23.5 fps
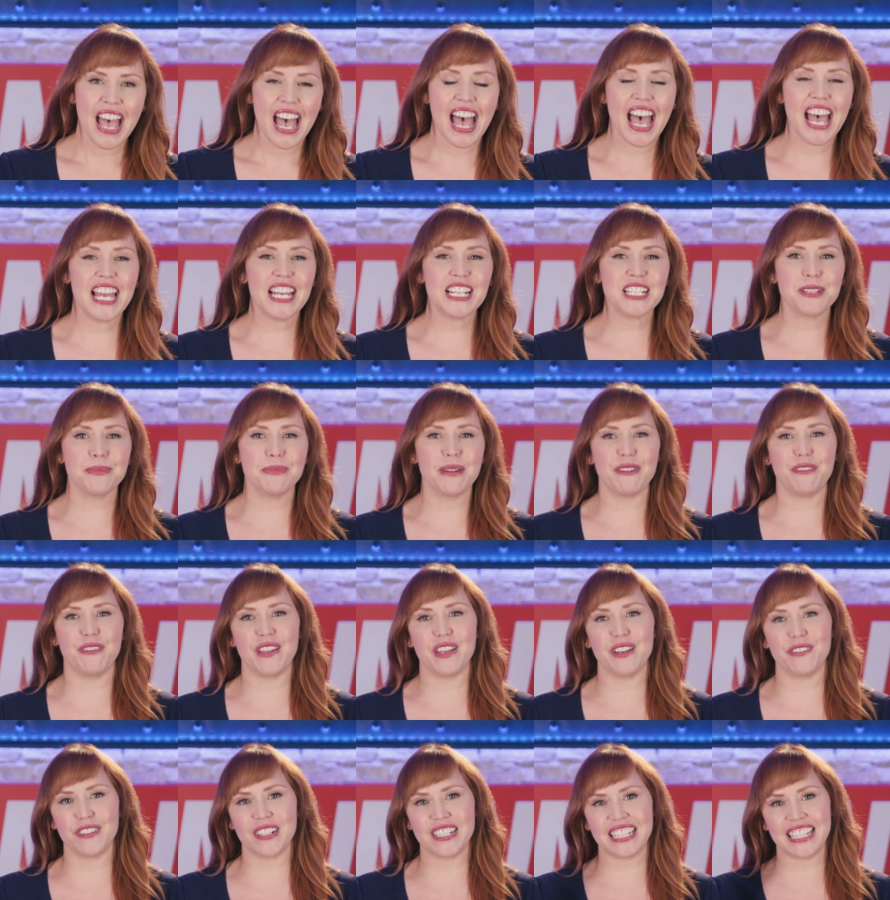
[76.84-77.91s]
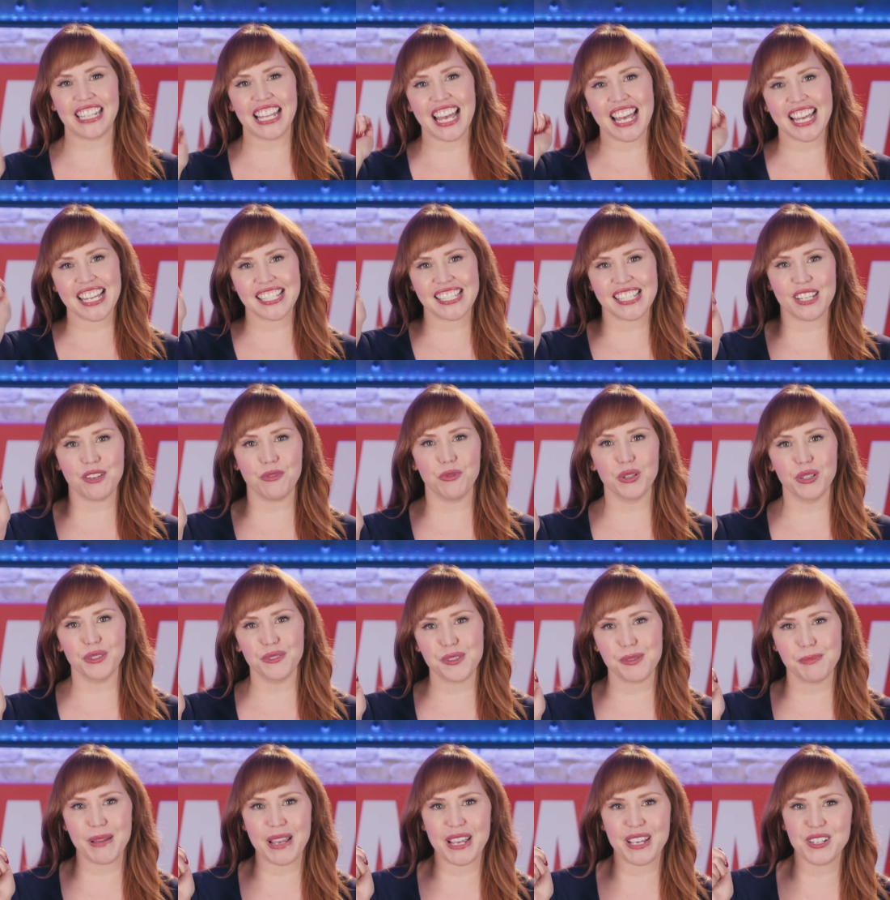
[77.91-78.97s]
And my favorite Lassie
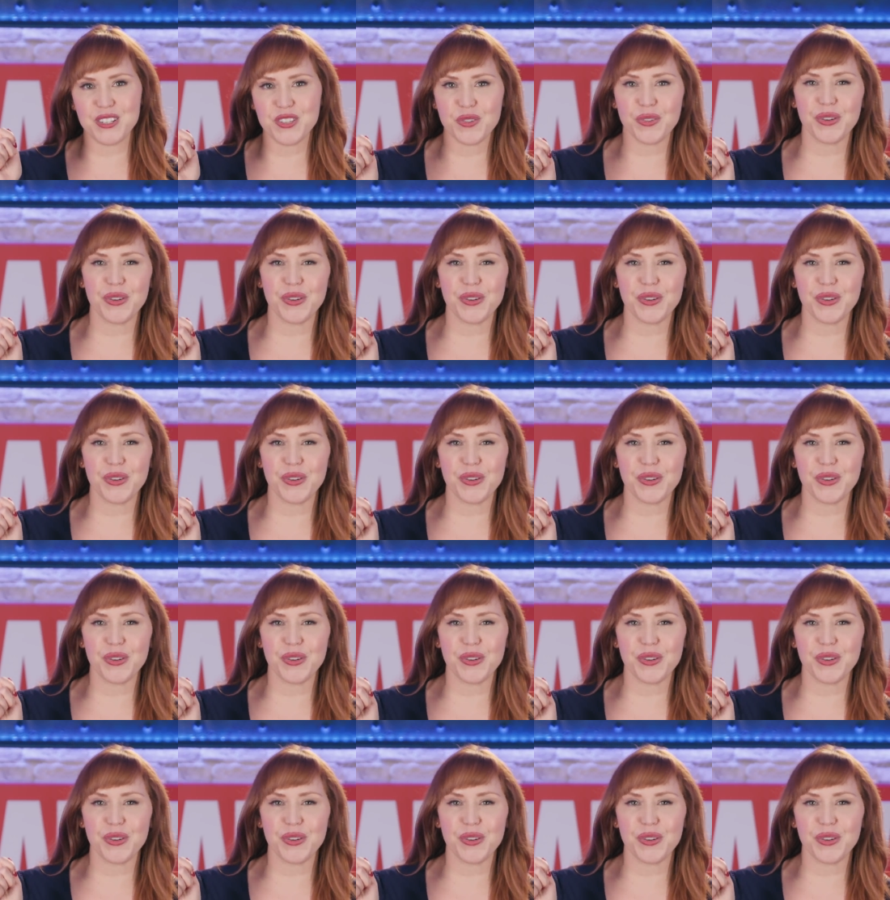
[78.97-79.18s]
Wolfsbane